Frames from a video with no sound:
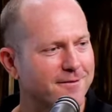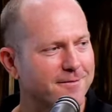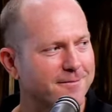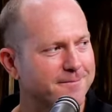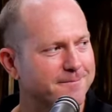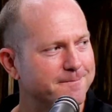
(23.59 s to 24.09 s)

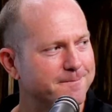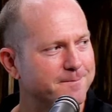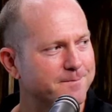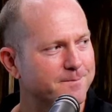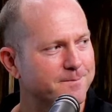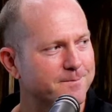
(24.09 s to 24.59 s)

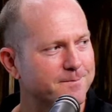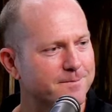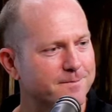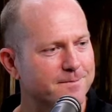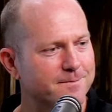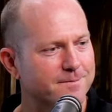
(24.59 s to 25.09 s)

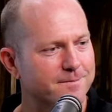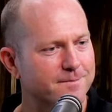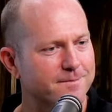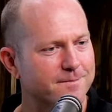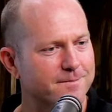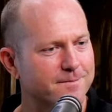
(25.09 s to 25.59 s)

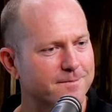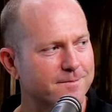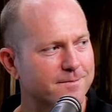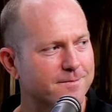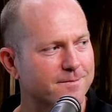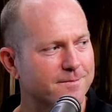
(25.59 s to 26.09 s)

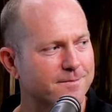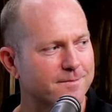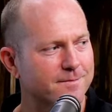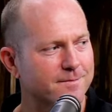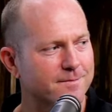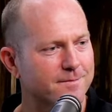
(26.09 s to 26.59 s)

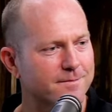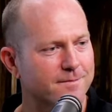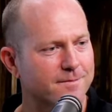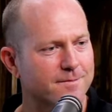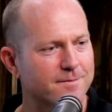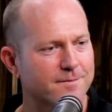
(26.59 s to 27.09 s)

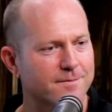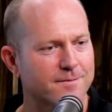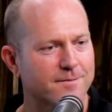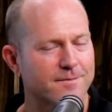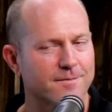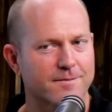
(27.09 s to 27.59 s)

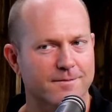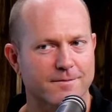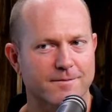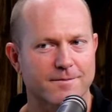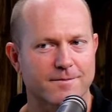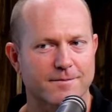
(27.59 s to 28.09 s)

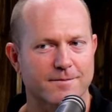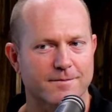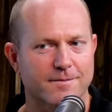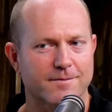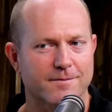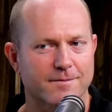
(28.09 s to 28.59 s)

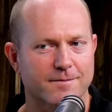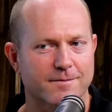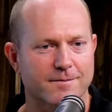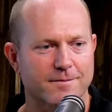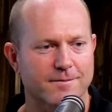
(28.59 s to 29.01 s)
(silent)